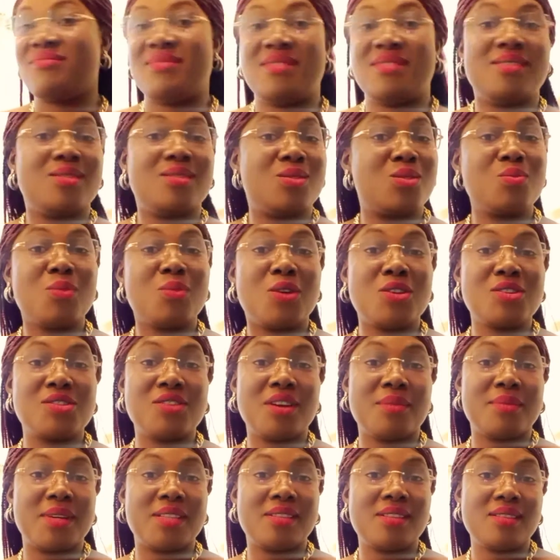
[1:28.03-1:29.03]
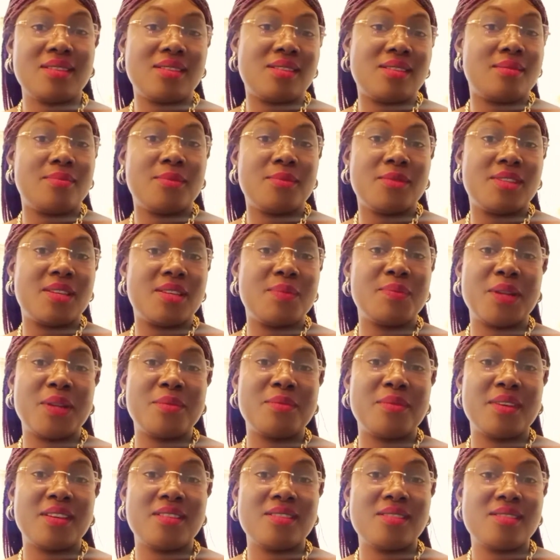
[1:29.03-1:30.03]
Too much grammar. This simply
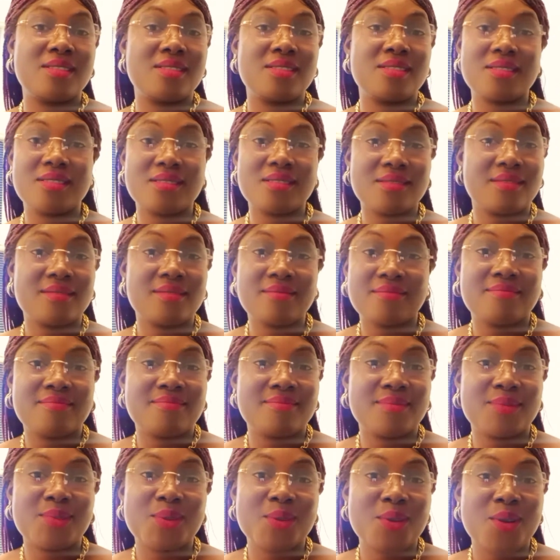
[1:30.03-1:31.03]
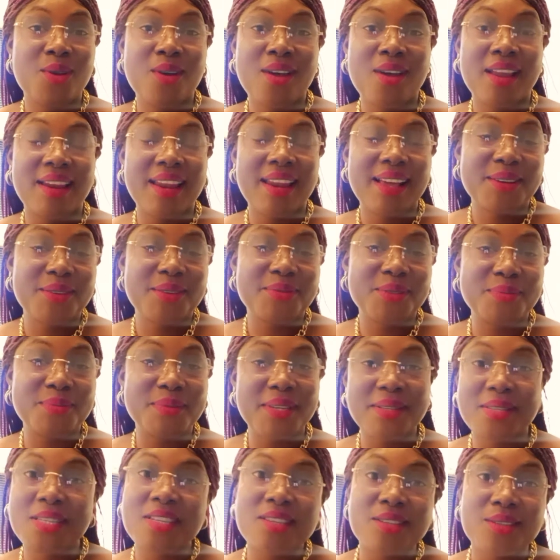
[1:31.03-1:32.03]
means lack of
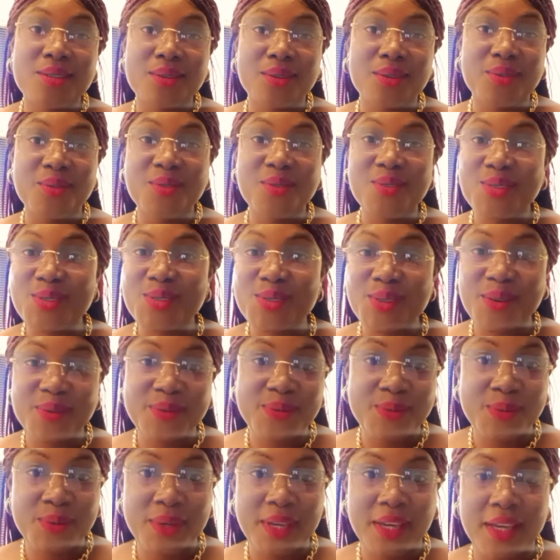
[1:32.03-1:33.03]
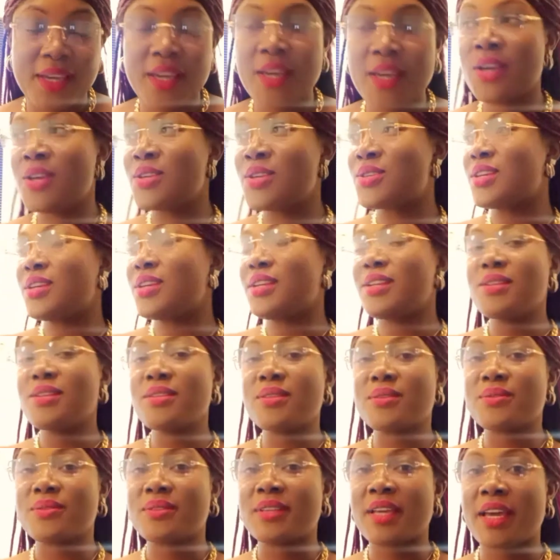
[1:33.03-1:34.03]
updating your software. So a lot
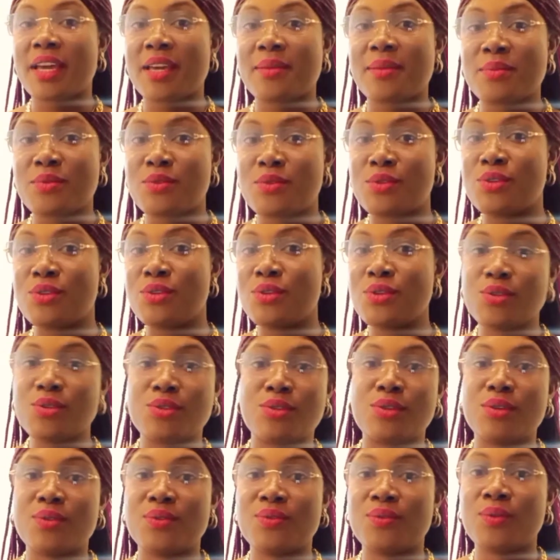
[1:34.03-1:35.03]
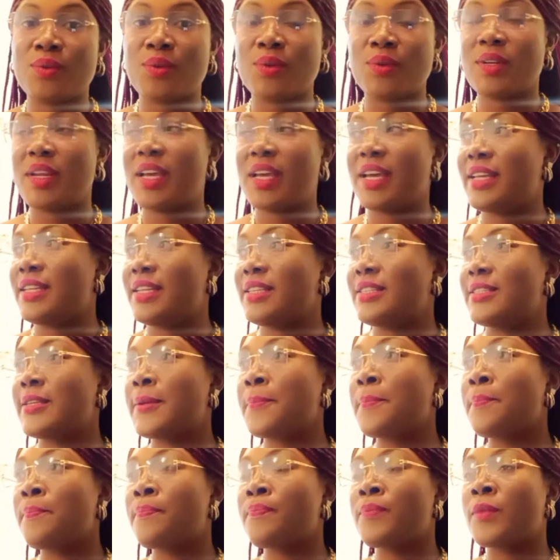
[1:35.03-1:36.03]
of times you use your phone and
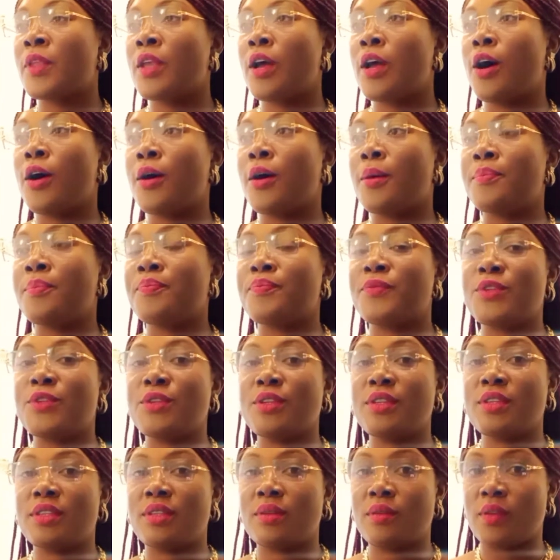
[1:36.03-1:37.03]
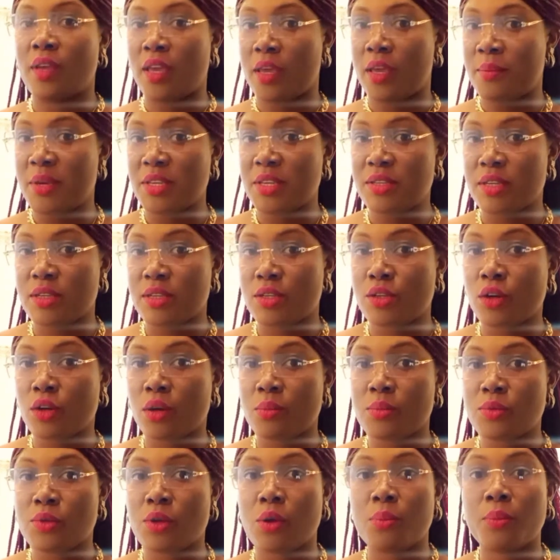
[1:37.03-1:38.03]
a message
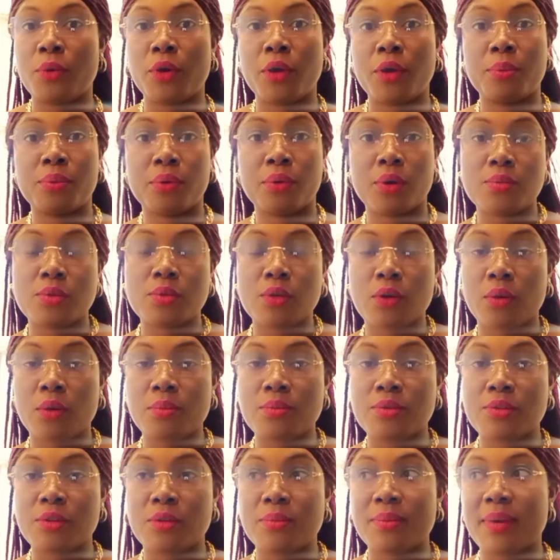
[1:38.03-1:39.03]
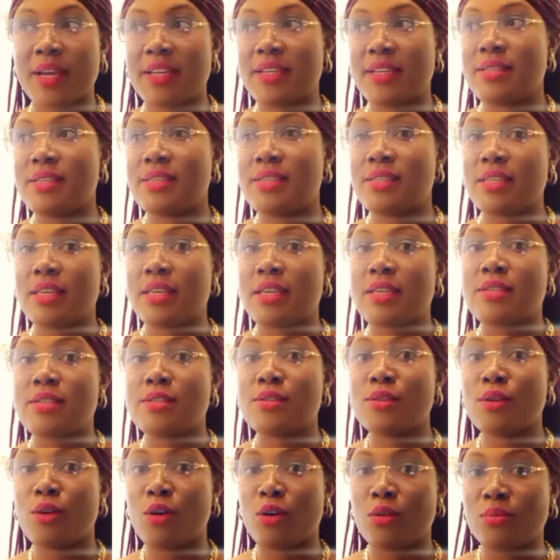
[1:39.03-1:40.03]
comes up or a prompt comes up and it
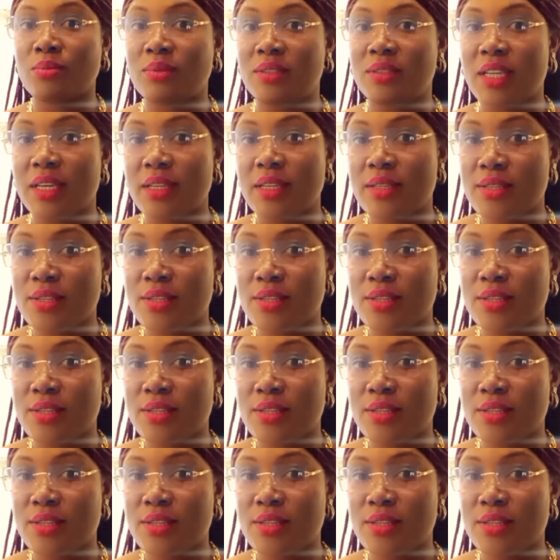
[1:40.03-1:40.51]
says update